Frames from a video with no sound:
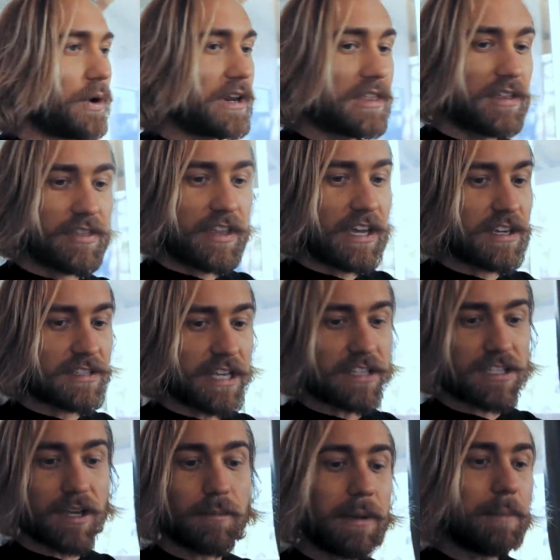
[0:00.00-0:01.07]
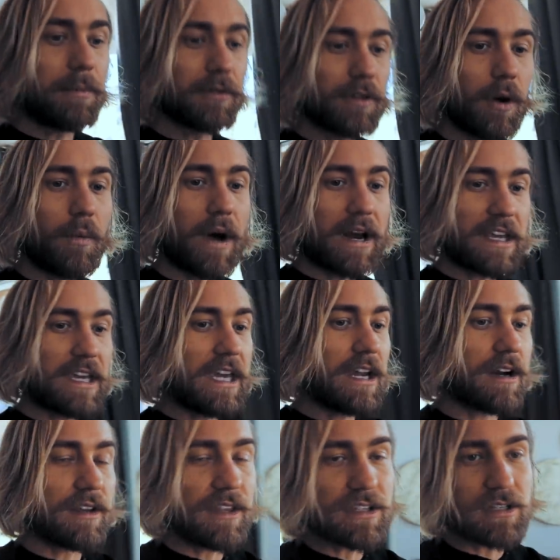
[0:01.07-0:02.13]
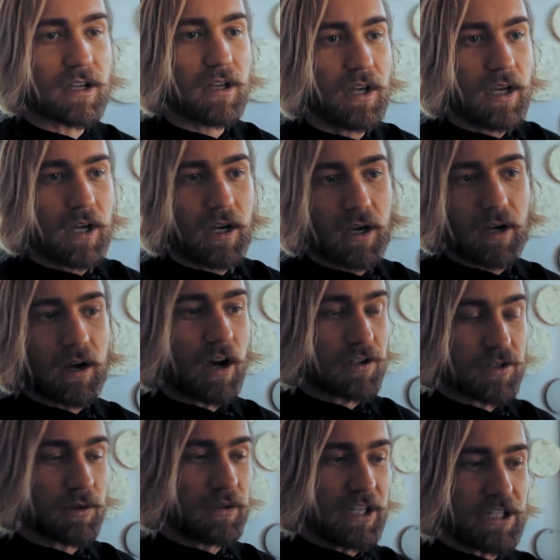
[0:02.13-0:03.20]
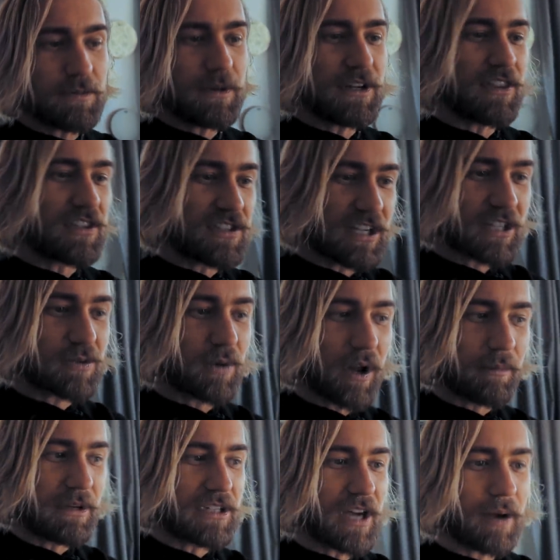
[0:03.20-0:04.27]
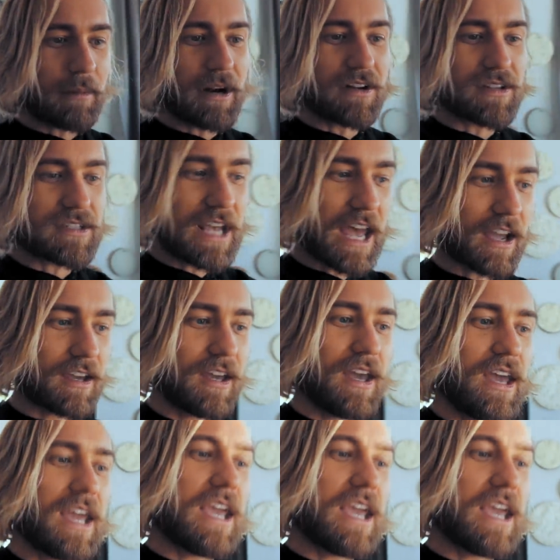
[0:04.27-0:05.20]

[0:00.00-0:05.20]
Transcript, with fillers: one of the things that some people don't want to hear, and this also leads me to the sixth one I'll be talking about in a sec,